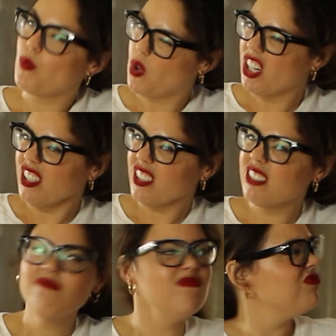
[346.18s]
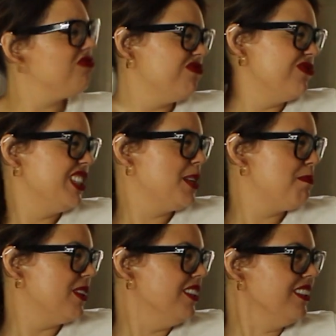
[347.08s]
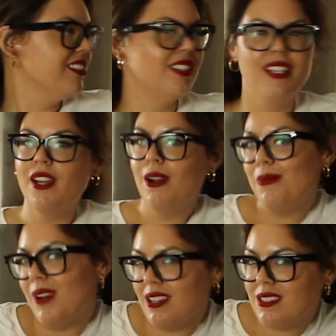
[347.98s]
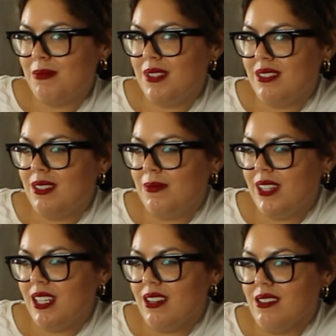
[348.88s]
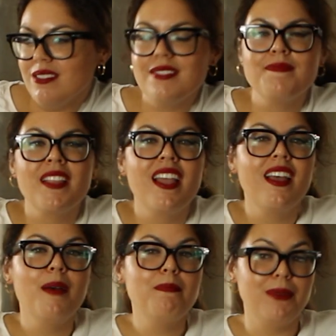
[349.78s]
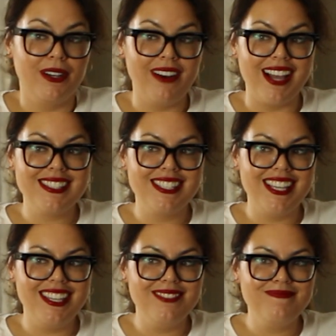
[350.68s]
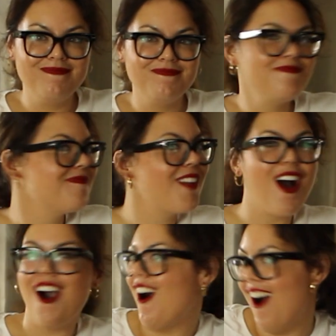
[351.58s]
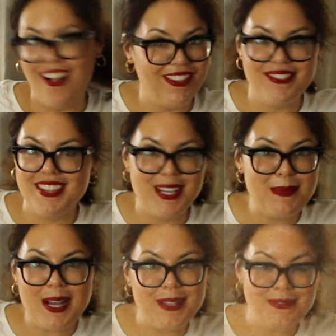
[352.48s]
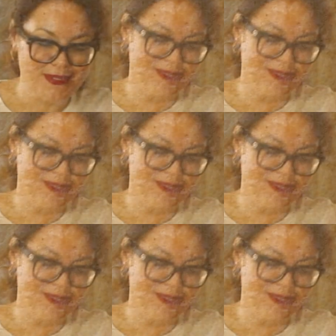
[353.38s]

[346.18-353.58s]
work, read a book, watch some YouTube videos, procrastinate, all of the above.